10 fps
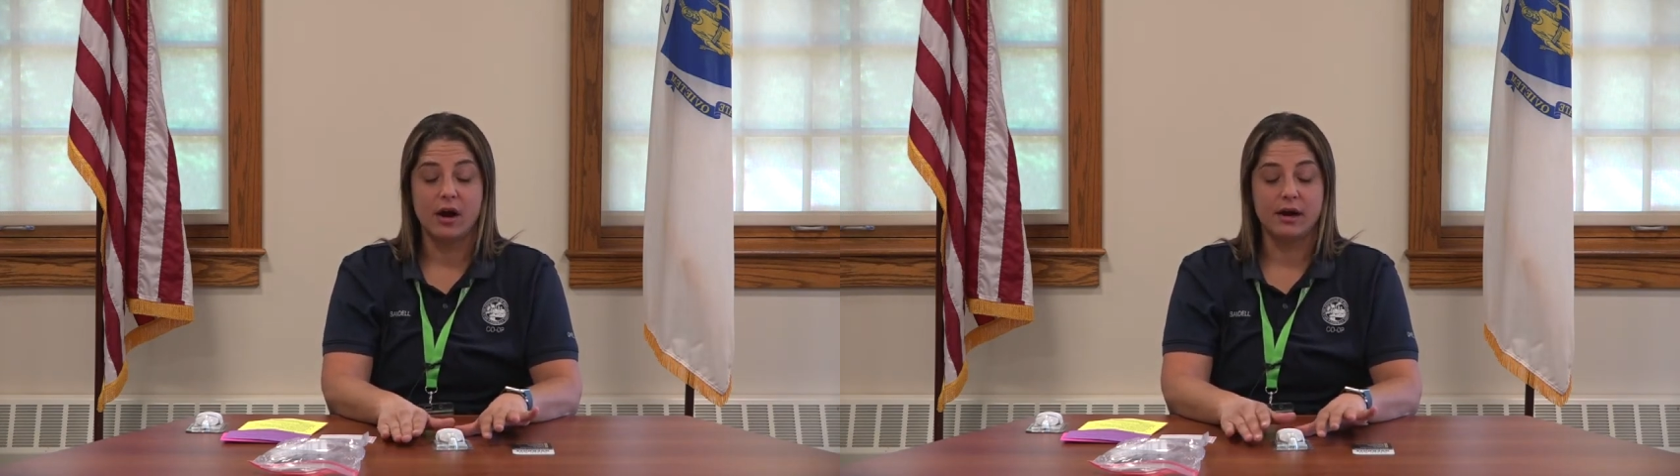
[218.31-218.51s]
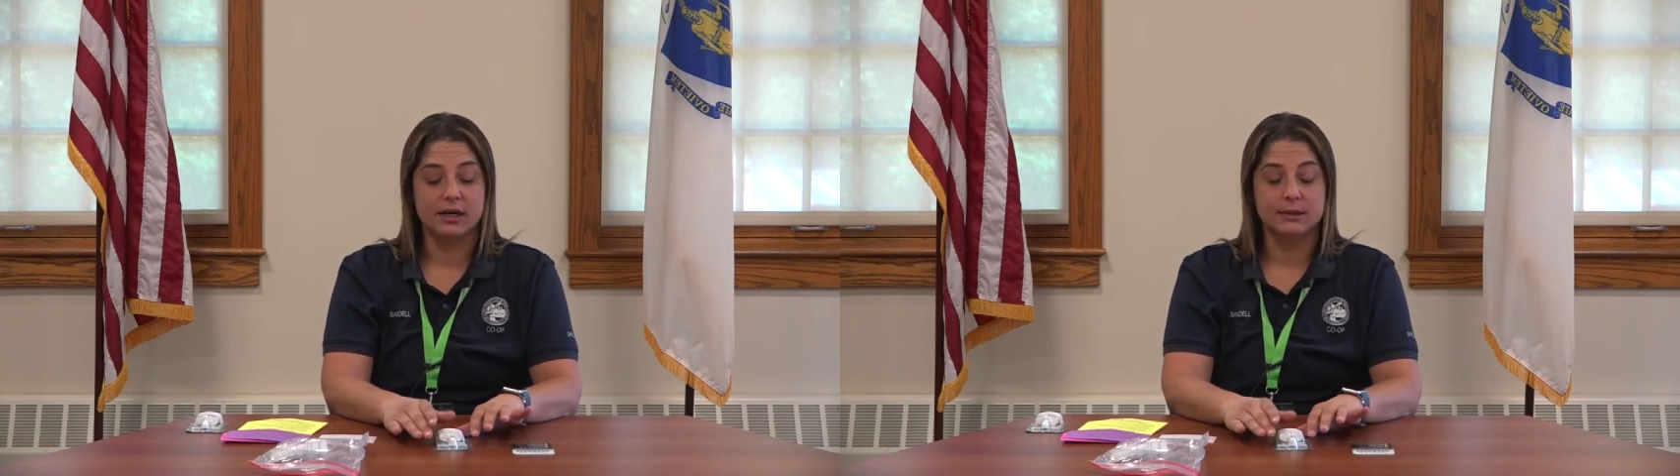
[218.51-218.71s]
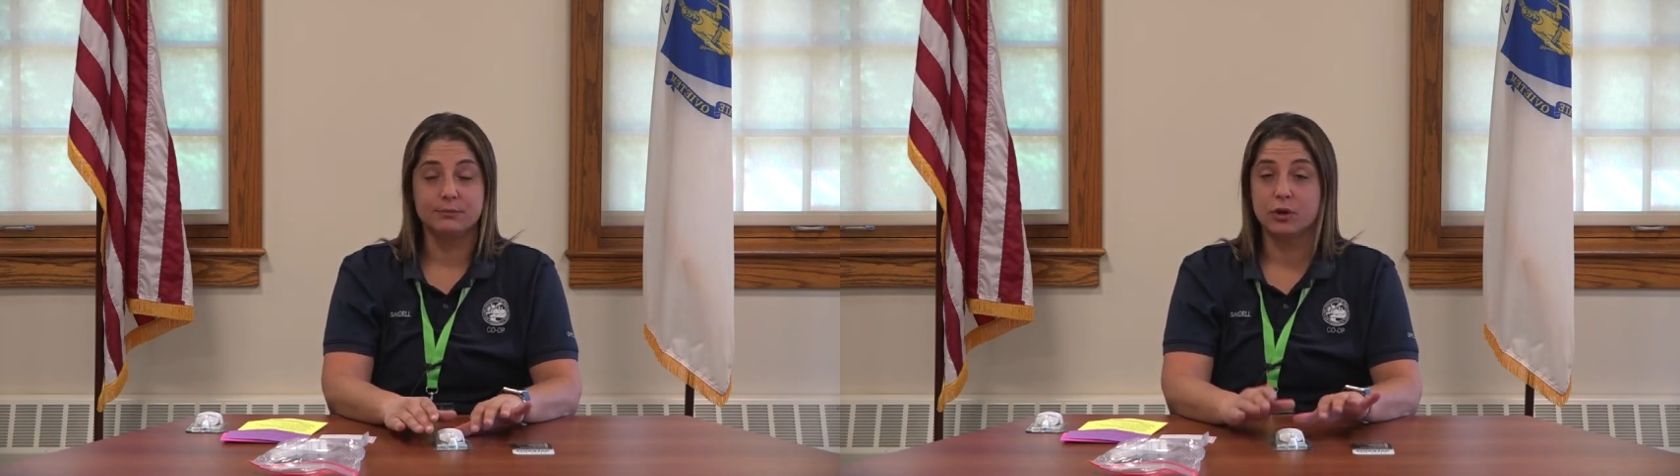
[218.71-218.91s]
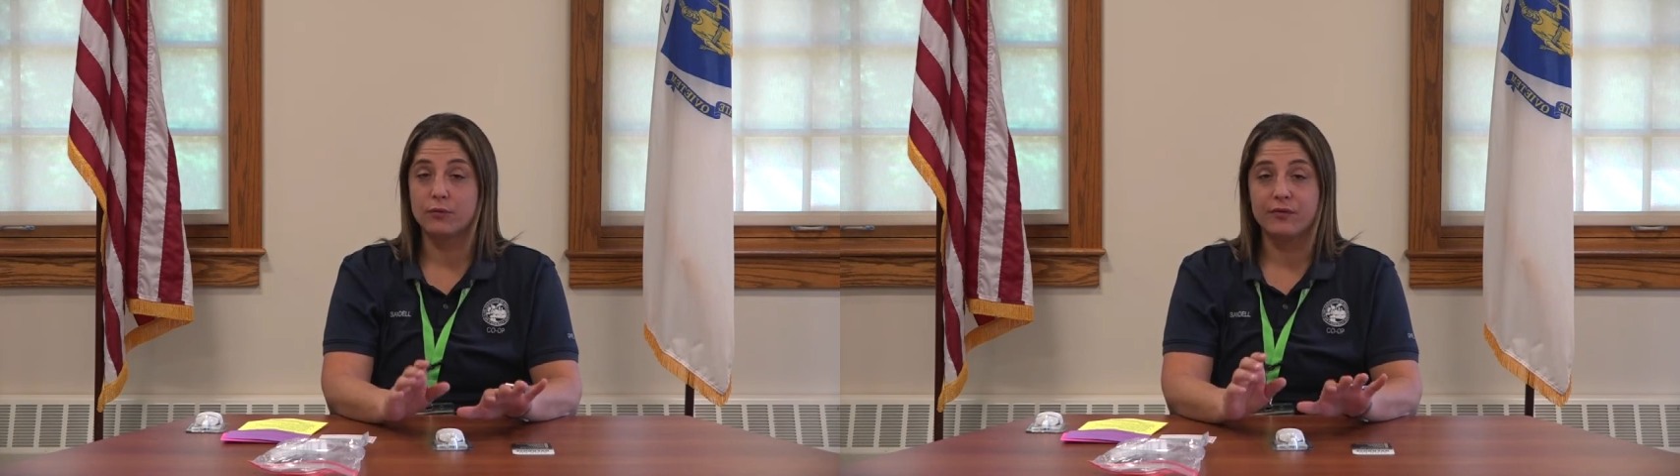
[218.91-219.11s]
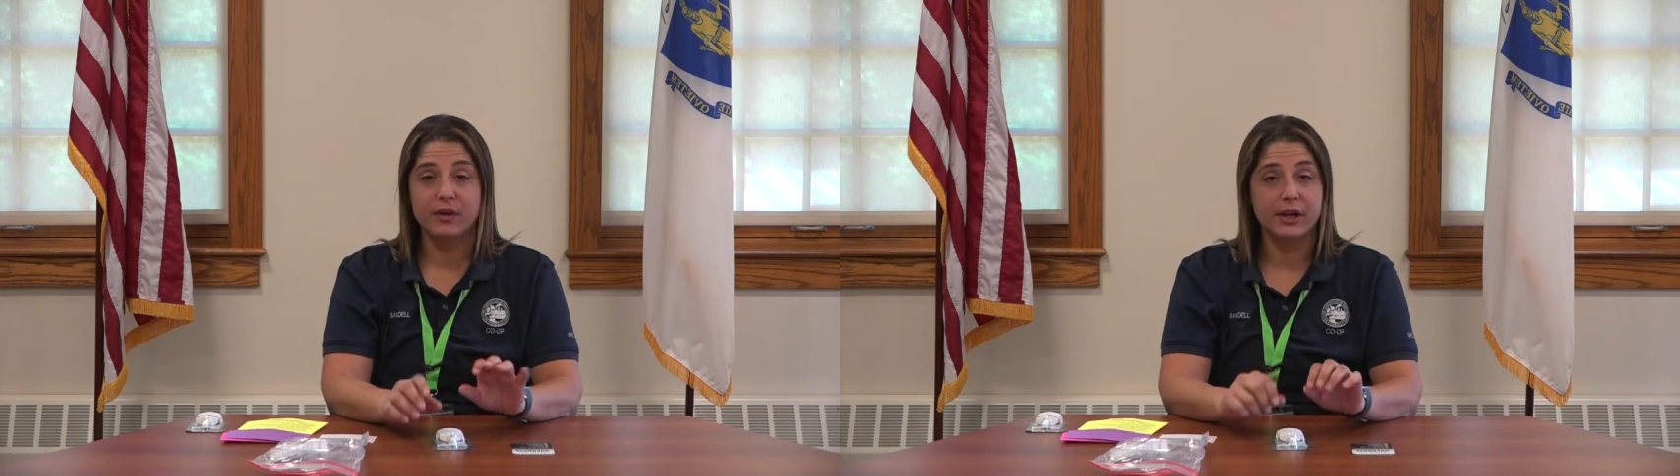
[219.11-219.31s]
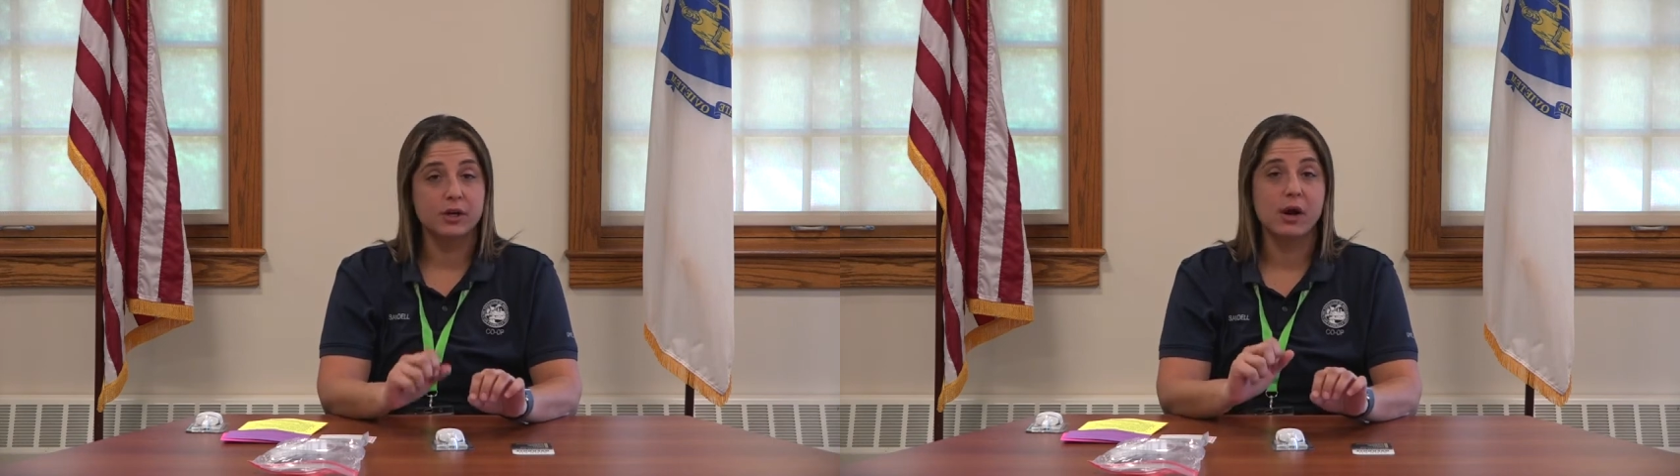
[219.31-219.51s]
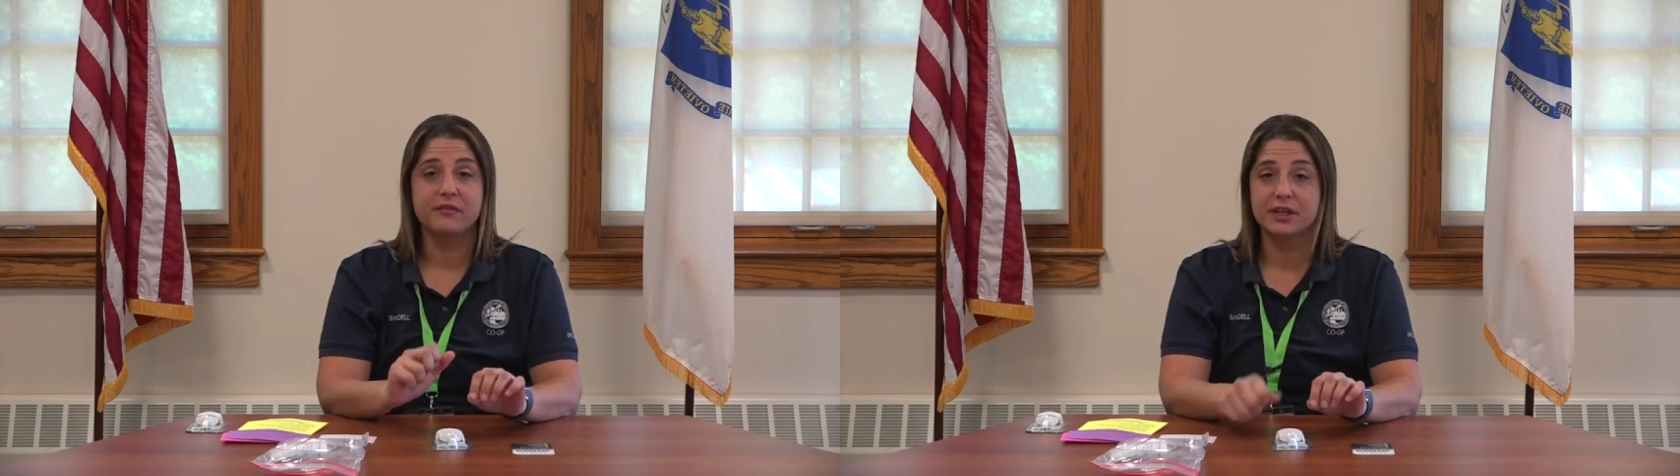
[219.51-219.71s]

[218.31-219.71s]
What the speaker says: Don't feel like you have